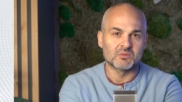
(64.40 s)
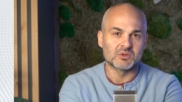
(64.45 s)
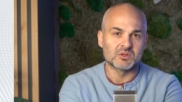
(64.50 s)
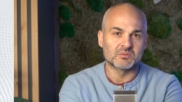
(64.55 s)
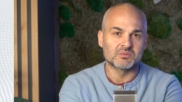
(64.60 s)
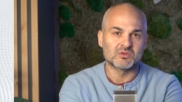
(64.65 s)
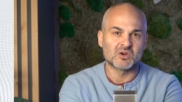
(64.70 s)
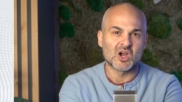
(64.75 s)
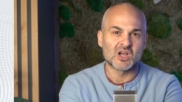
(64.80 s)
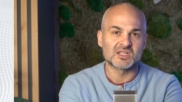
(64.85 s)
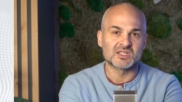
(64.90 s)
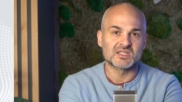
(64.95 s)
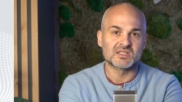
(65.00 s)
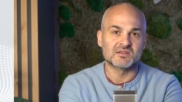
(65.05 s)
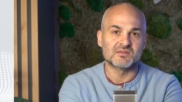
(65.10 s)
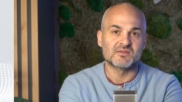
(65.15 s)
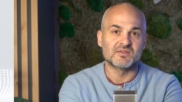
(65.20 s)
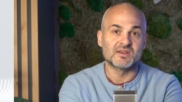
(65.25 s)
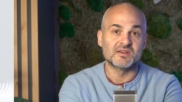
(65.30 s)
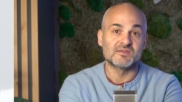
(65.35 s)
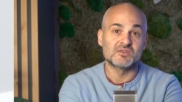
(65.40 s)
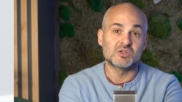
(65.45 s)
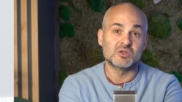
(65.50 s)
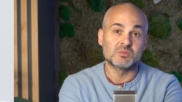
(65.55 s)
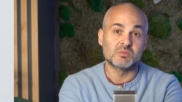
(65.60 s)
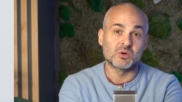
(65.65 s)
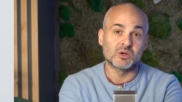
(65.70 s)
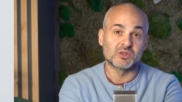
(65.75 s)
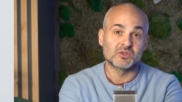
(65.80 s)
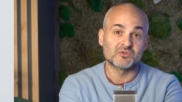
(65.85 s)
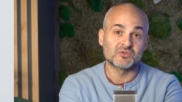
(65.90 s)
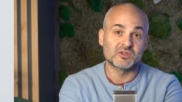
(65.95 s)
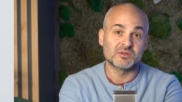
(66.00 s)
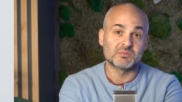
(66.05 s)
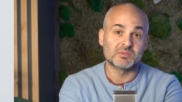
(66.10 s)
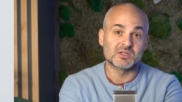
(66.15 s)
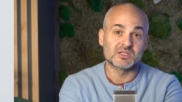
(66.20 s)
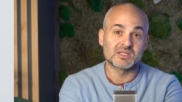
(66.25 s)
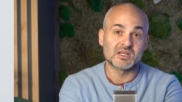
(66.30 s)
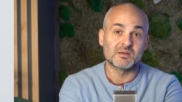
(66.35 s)
with a processing fee of
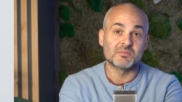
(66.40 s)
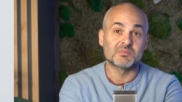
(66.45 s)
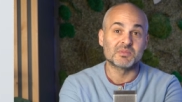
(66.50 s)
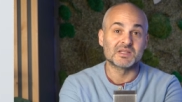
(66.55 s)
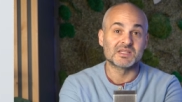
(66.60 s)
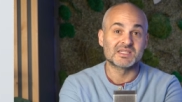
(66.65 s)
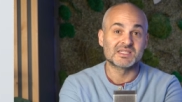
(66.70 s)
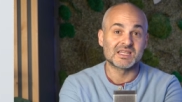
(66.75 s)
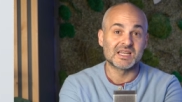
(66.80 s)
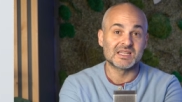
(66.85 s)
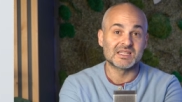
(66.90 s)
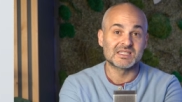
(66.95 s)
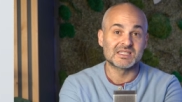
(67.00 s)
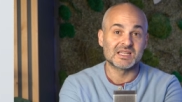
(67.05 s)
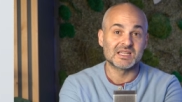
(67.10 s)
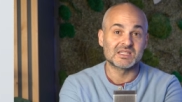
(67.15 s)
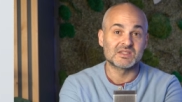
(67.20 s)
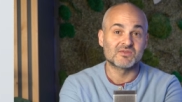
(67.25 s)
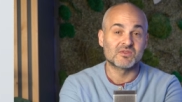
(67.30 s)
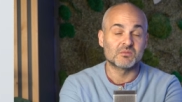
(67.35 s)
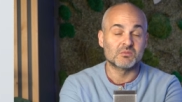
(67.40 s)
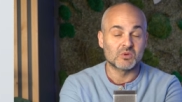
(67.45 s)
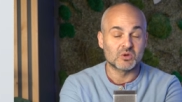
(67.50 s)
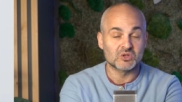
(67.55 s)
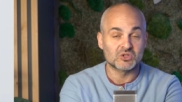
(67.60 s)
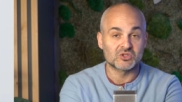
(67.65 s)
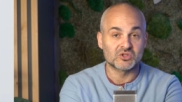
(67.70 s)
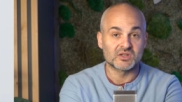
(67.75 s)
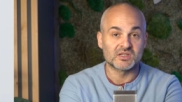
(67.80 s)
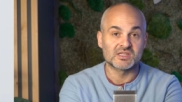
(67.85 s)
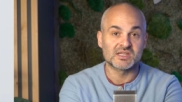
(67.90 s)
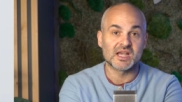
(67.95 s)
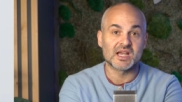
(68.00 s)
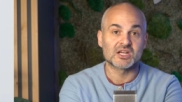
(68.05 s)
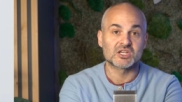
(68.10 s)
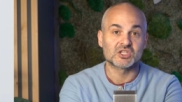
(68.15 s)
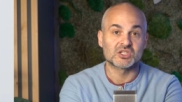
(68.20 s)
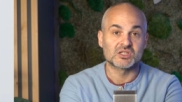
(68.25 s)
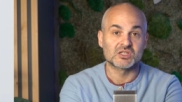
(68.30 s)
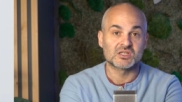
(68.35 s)
2.3% plus 10 cents for most
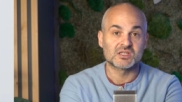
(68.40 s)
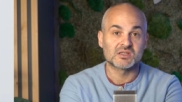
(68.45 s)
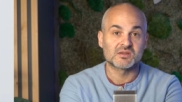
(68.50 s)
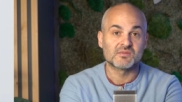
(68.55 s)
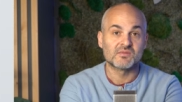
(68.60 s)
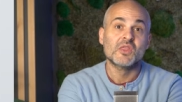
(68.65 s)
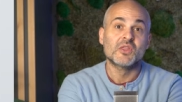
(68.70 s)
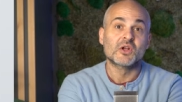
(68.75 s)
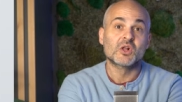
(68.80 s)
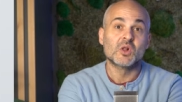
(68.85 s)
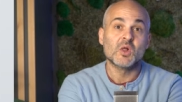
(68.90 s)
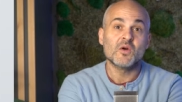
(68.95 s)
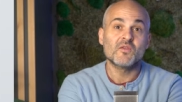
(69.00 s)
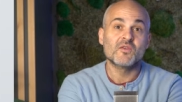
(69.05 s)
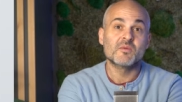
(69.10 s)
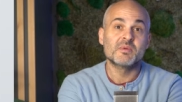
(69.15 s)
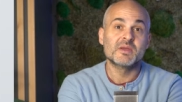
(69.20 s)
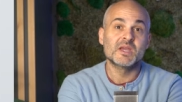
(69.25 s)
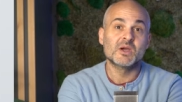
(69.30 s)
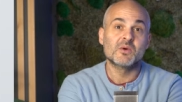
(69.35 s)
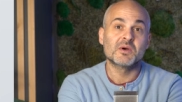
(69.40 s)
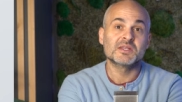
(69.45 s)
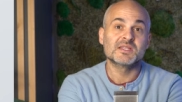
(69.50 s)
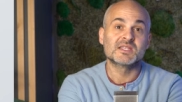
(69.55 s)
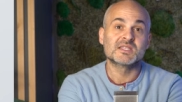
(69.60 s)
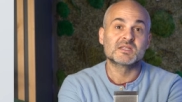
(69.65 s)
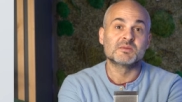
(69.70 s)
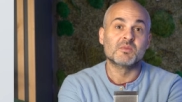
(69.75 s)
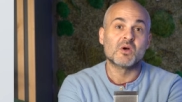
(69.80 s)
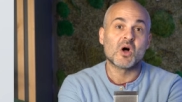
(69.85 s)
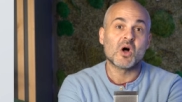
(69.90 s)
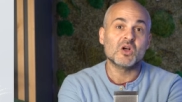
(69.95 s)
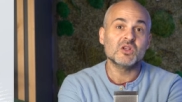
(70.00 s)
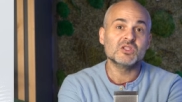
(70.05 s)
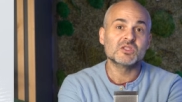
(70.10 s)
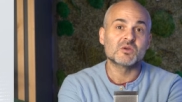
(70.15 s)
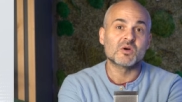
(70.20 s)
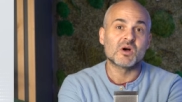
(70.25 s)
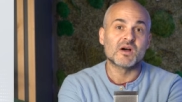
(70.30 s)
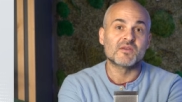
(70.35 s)
transactions. The Clover POS system
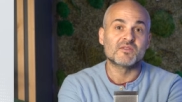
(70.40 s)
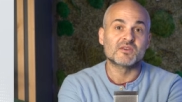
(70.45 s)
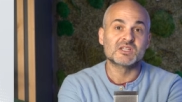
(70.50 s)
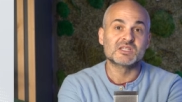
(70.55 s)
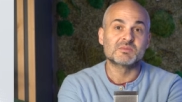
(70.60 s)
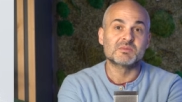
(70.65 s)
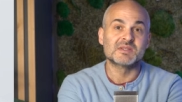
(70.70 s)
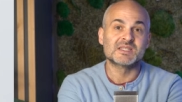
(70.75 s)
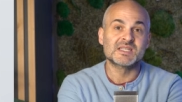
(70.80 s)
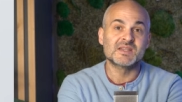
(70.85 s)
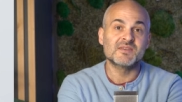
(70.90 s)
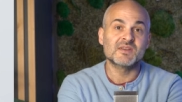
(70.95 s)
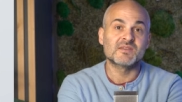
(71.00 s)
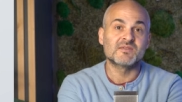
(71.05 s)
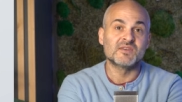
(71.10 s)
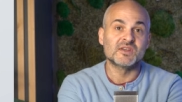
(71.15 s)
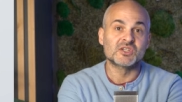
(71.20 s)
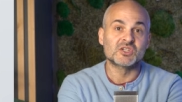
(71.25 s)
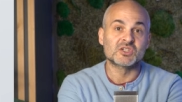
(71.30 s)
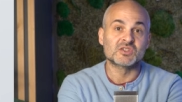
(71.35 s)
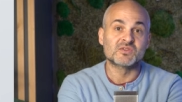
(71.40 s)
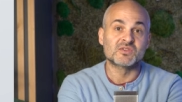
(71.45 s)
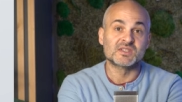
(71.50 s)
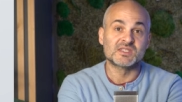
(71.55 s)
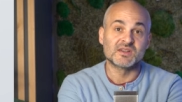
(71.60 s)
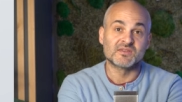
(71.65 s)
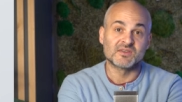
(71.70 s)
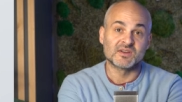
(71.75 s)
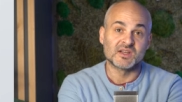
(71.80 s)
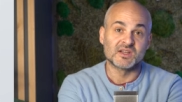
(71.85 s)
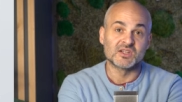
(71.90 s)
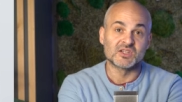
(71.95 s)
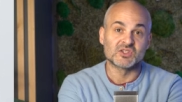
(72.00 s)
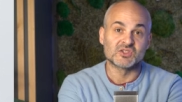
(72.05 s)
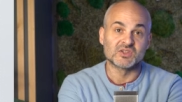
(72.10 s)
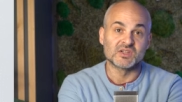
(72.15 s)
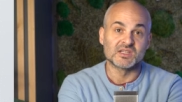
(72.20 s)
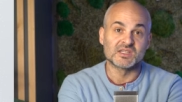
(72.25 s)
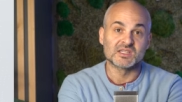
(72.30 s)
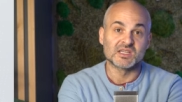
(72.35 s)
also offers specific features for different
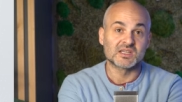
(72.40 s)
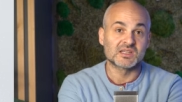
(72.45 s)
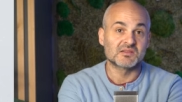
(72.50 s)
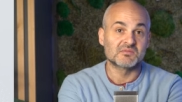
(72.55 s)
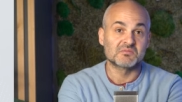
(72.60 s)
industries, like